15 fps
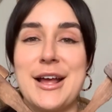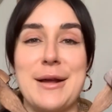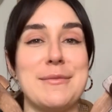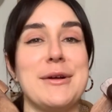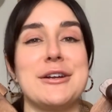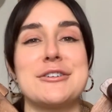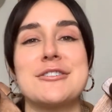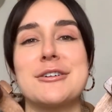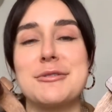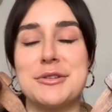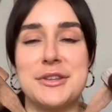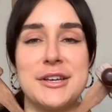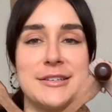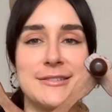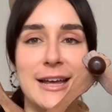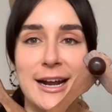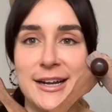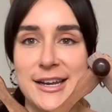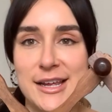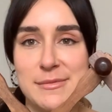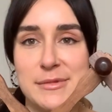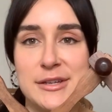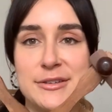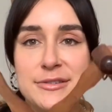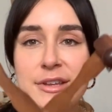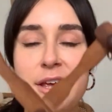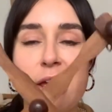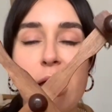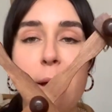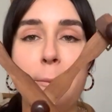I'm not sure what the exact name is,
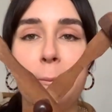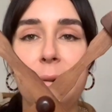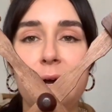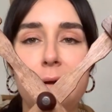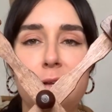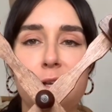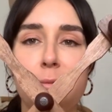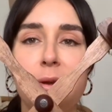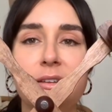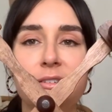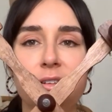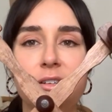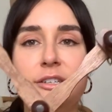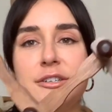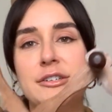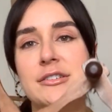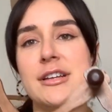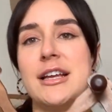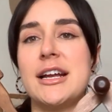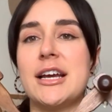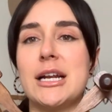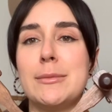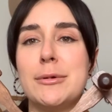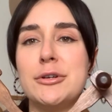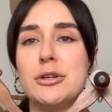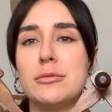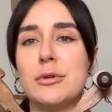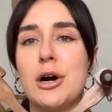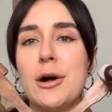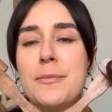but you basically just hang it up on
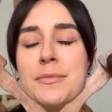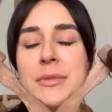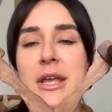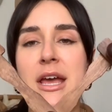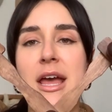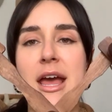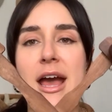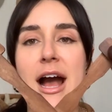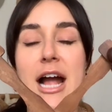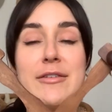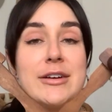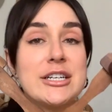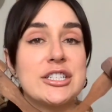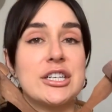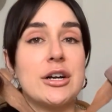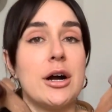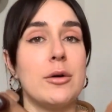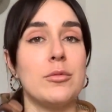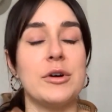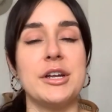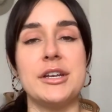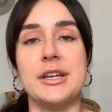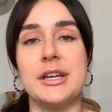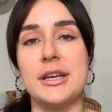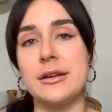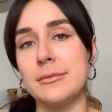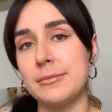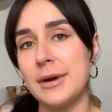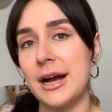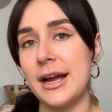your wall. I've actually got one
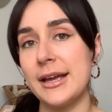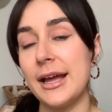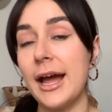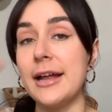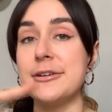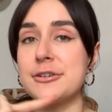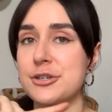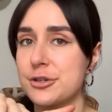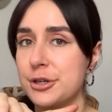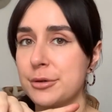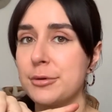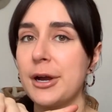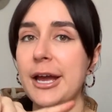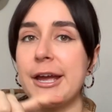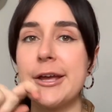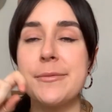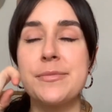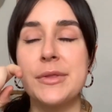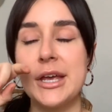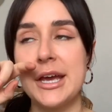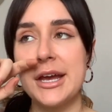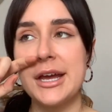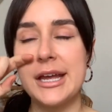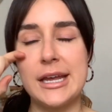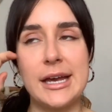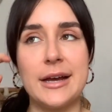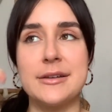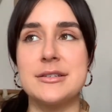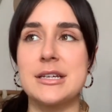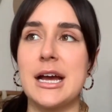in my entryway
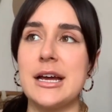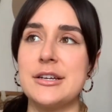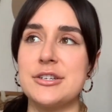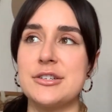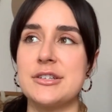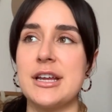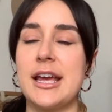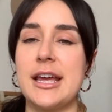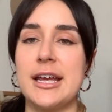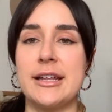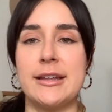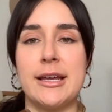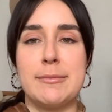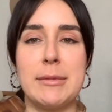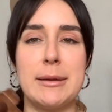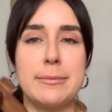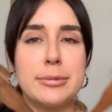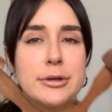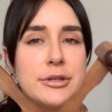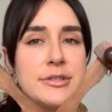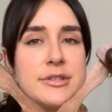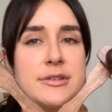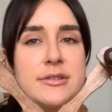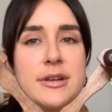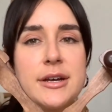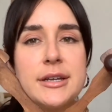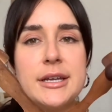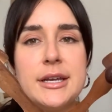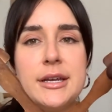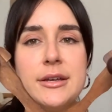and I just hang like my purses
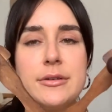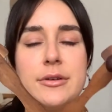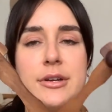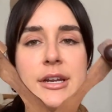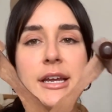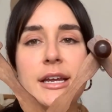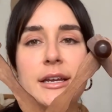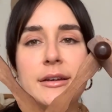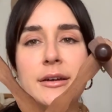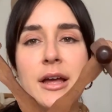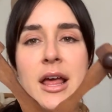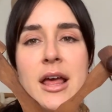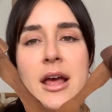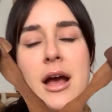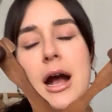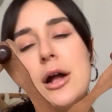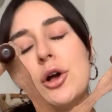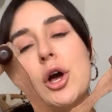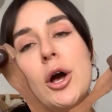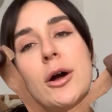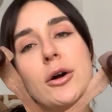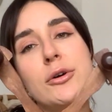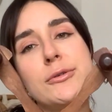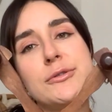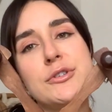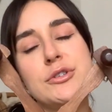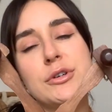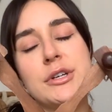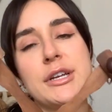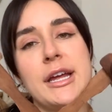on it. You can hang
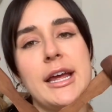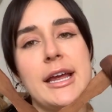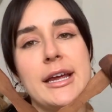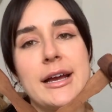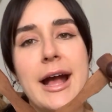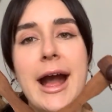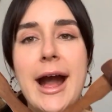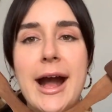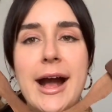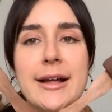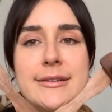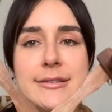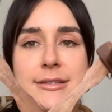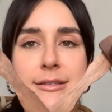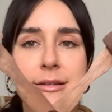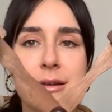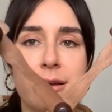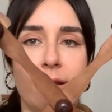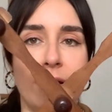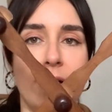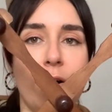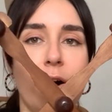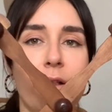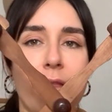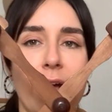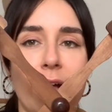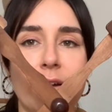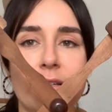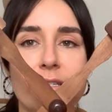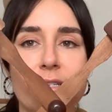coats, you can hang hats, all
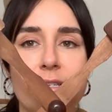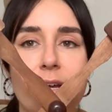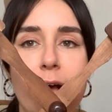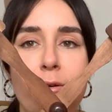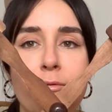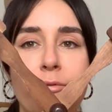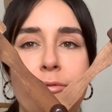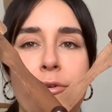that good stuff.